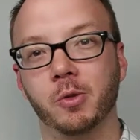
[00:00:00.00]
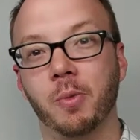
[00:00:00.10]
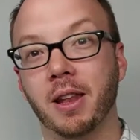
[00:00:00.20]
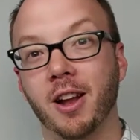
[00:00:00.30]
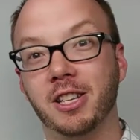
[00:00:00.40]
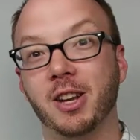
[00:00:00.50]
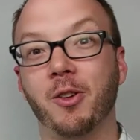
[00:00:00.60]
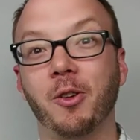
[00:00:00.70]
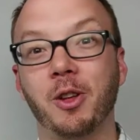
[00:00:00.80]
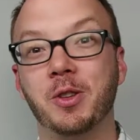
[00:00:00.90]
We'll be launching
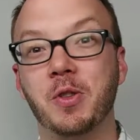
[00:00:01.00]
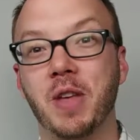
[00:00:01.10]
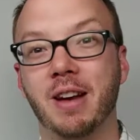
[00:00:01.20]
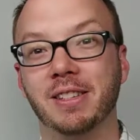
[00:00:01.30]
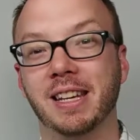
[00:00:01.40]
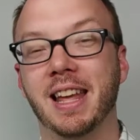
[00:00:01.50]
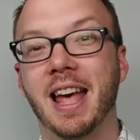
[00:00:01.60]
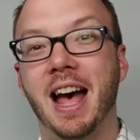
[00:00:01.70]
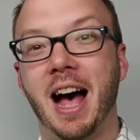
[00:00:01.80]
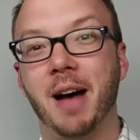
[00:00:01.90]
early
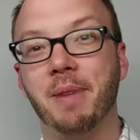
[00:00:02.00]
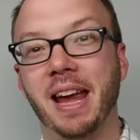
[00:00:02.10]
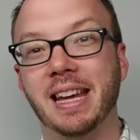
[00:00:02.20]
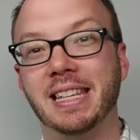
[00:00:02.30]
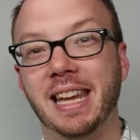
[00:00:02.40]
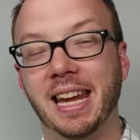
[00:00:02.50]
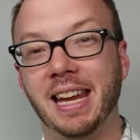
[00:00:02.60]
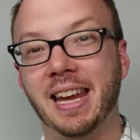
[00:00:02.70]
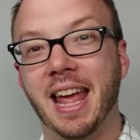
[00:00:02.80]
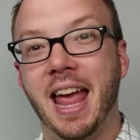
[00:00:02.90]
2018,
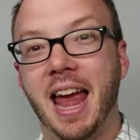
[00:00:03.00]
um,